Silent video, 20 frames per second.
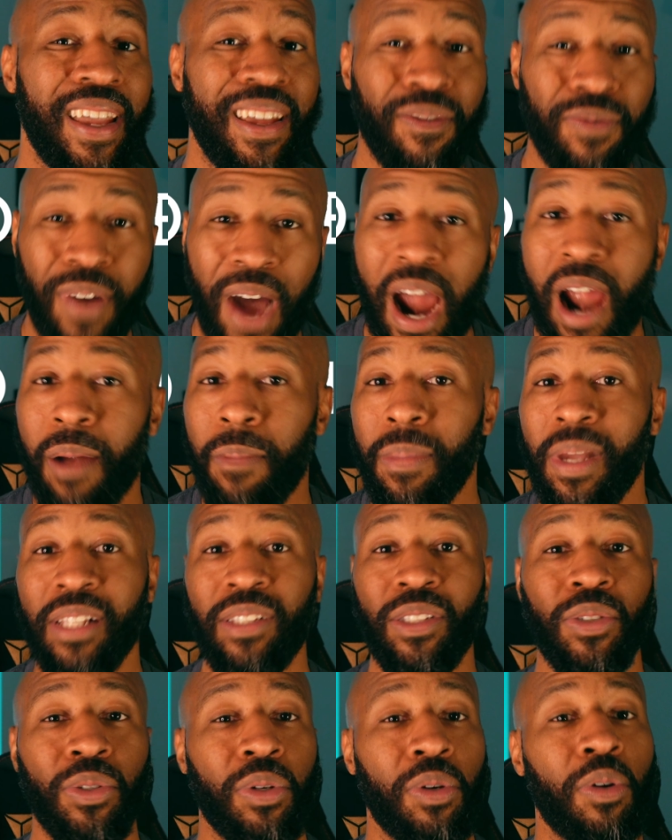
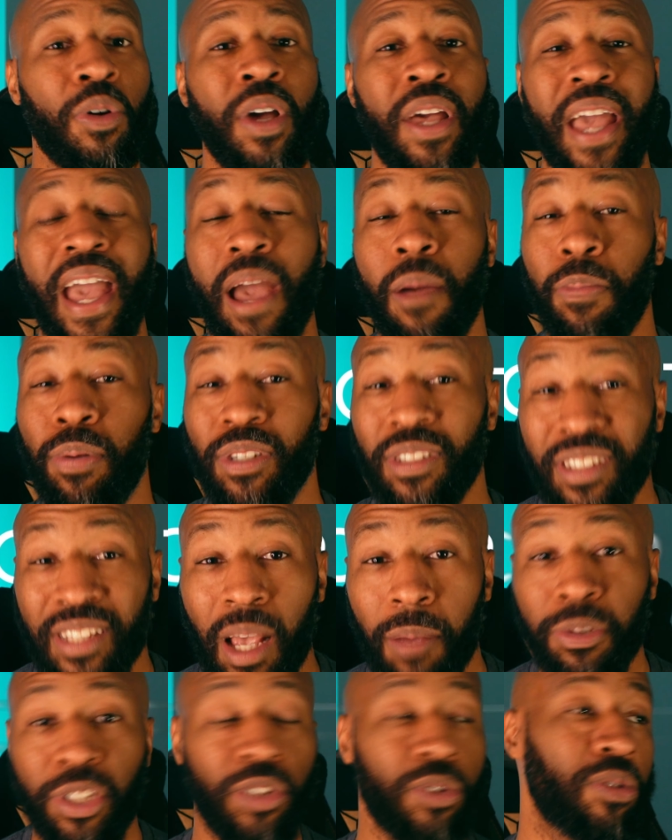environmental, and
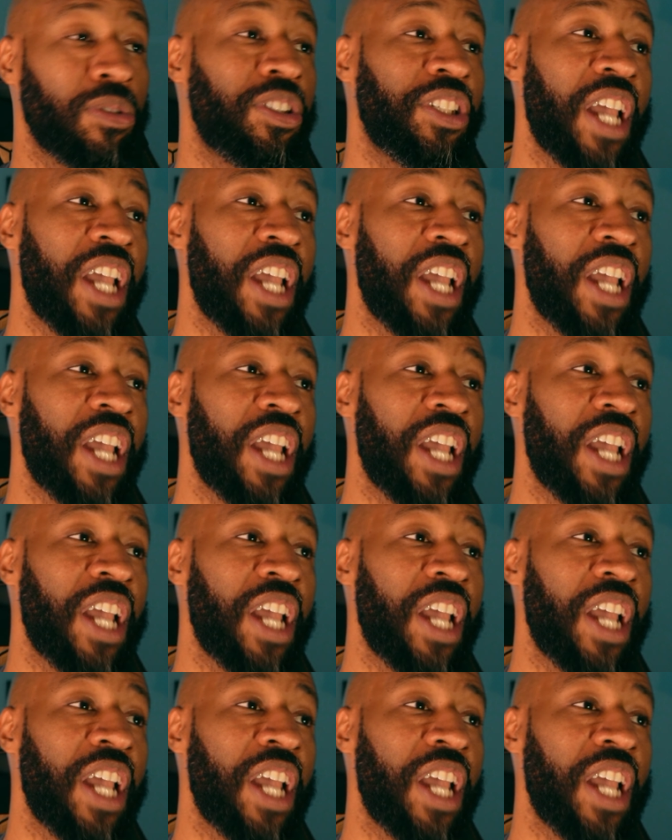perceptional